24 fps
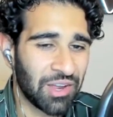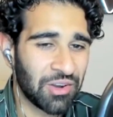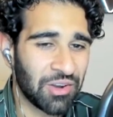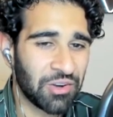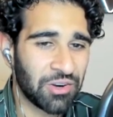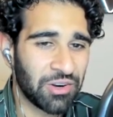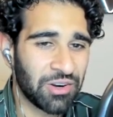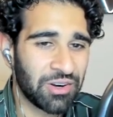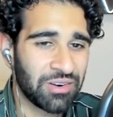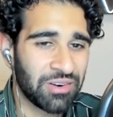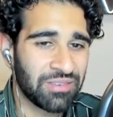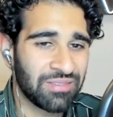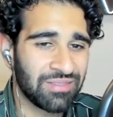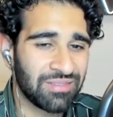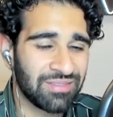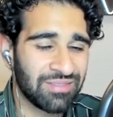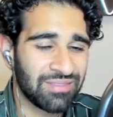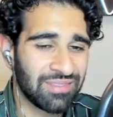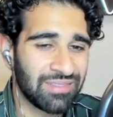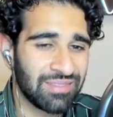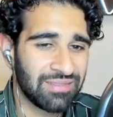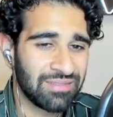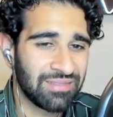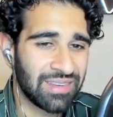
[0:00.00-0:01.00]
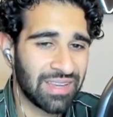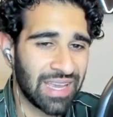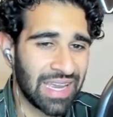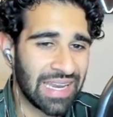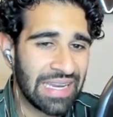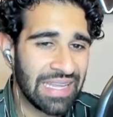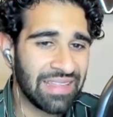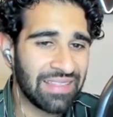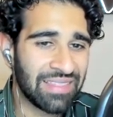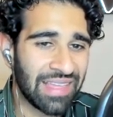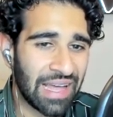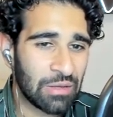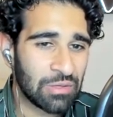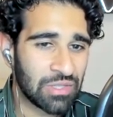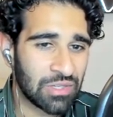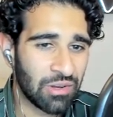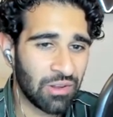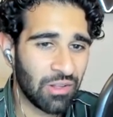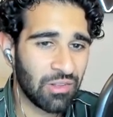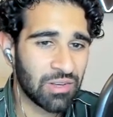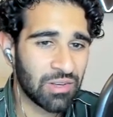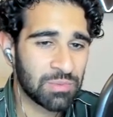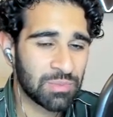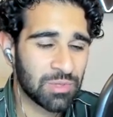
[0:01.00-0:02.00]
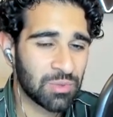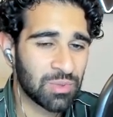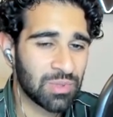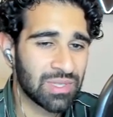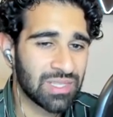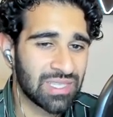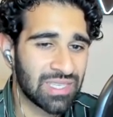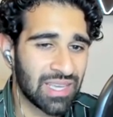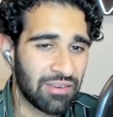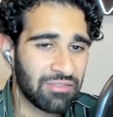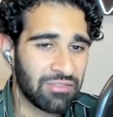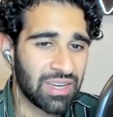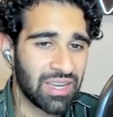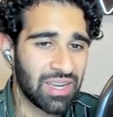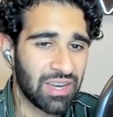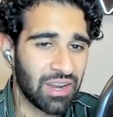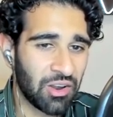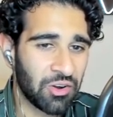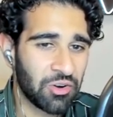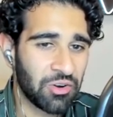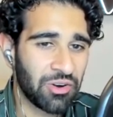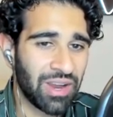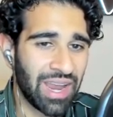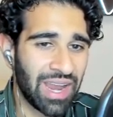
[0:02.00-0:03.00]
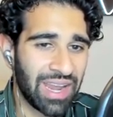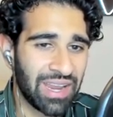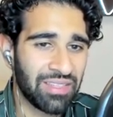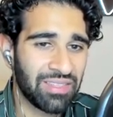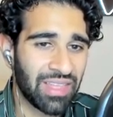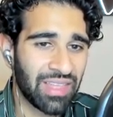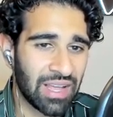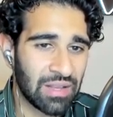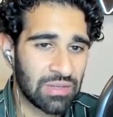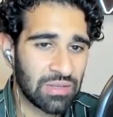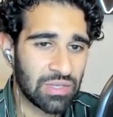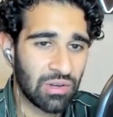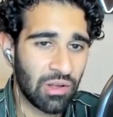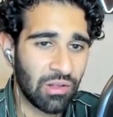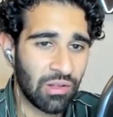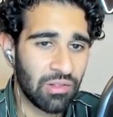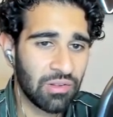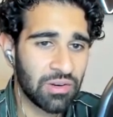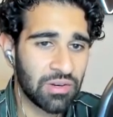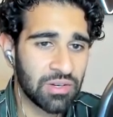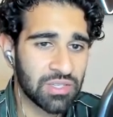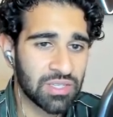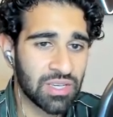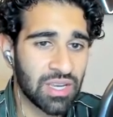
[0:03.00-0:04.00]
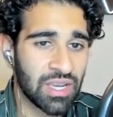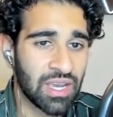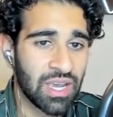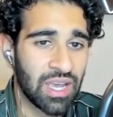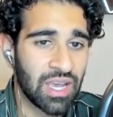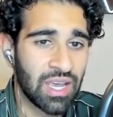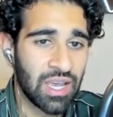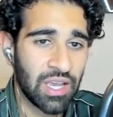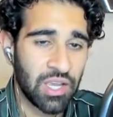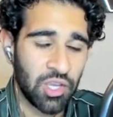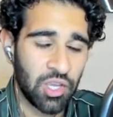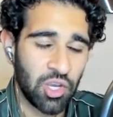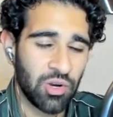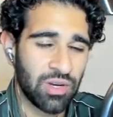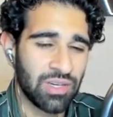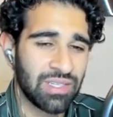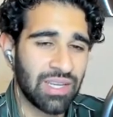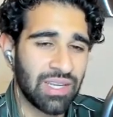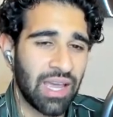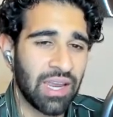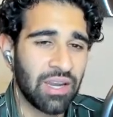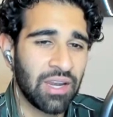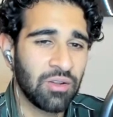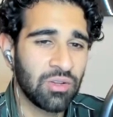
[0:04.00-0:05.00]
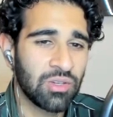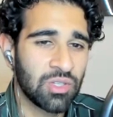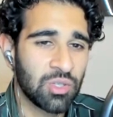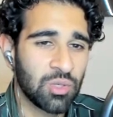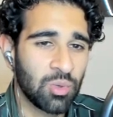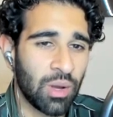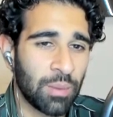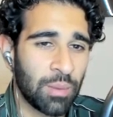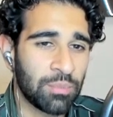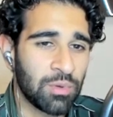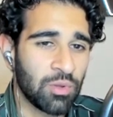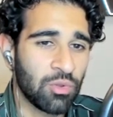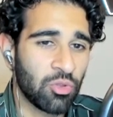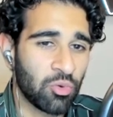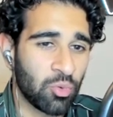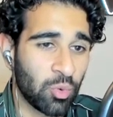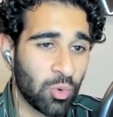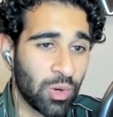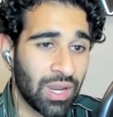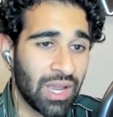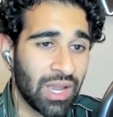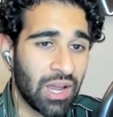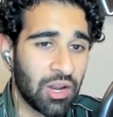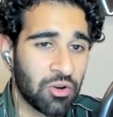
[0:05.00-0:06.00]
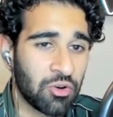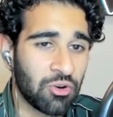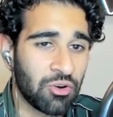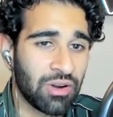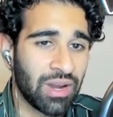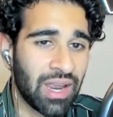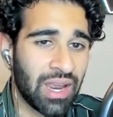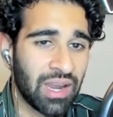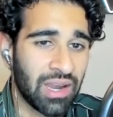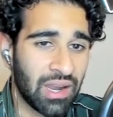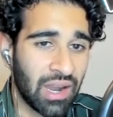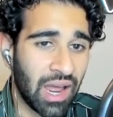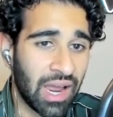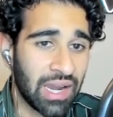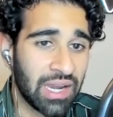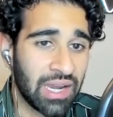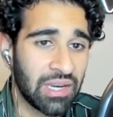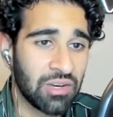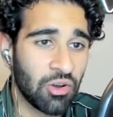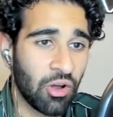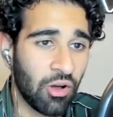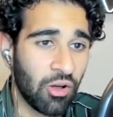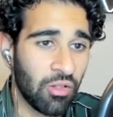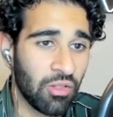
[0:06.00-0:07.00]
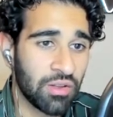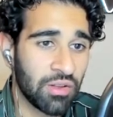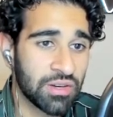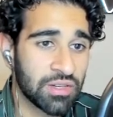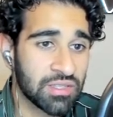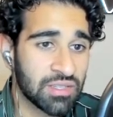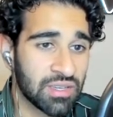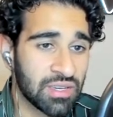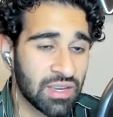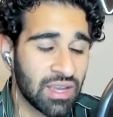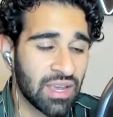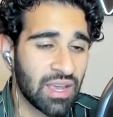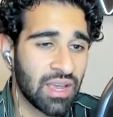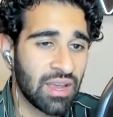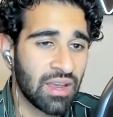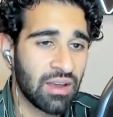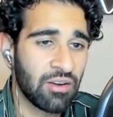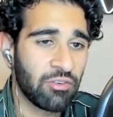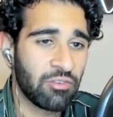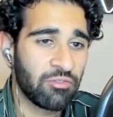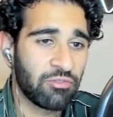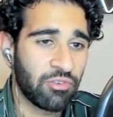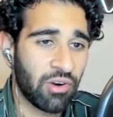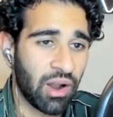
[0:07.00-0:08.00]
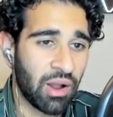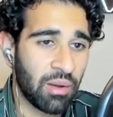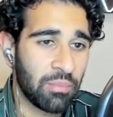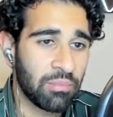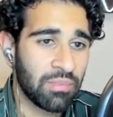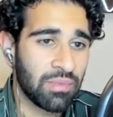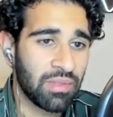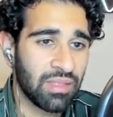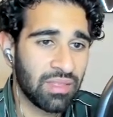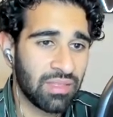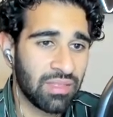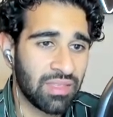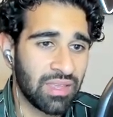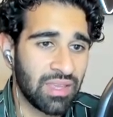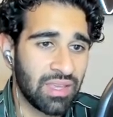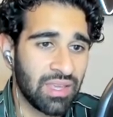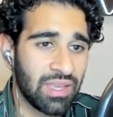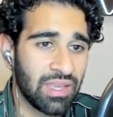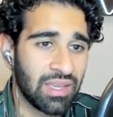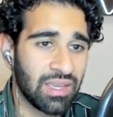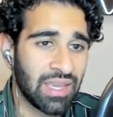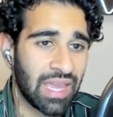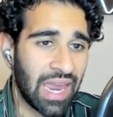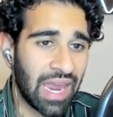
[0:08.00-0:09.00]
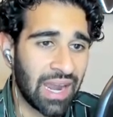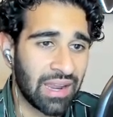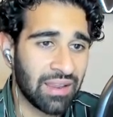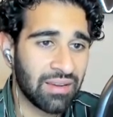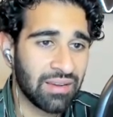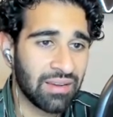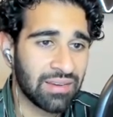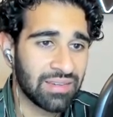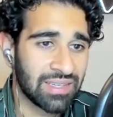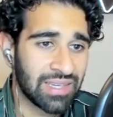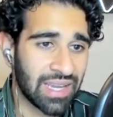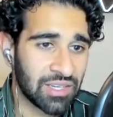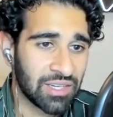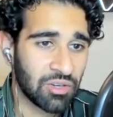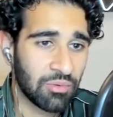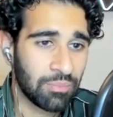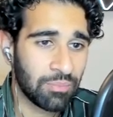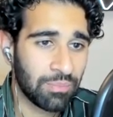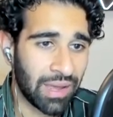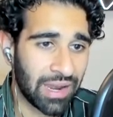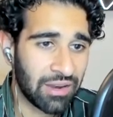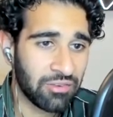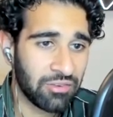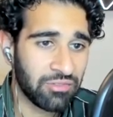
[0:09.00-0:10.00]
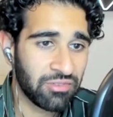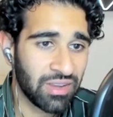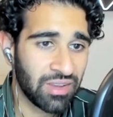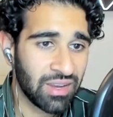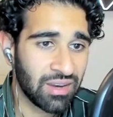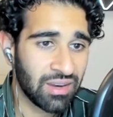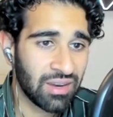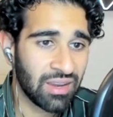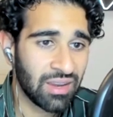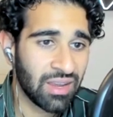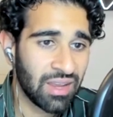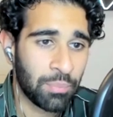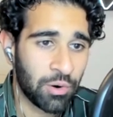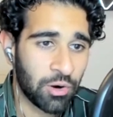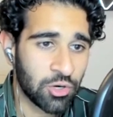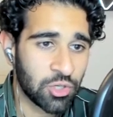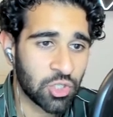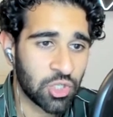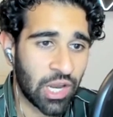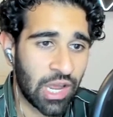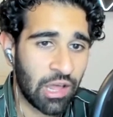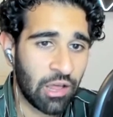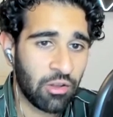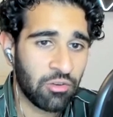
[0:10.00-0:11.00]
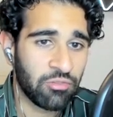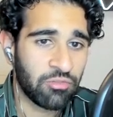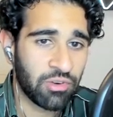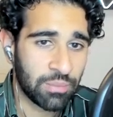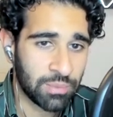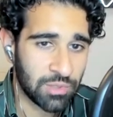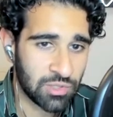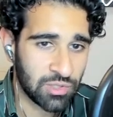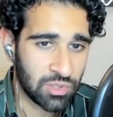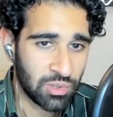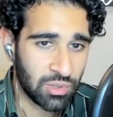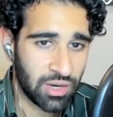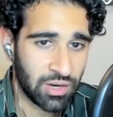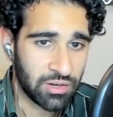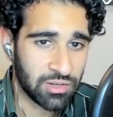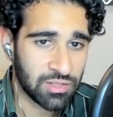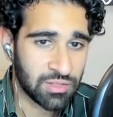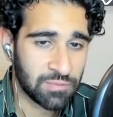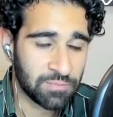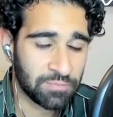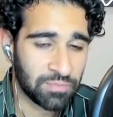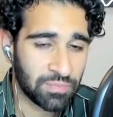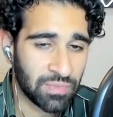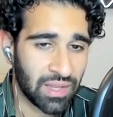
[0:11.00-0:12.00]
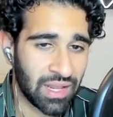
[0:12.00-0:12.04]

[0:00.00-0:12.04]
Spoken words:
under $80,000, between $70,000 and under $80,000, you're entitled to up to $390 from the Canada Dental Benefit per child for up to 2 years.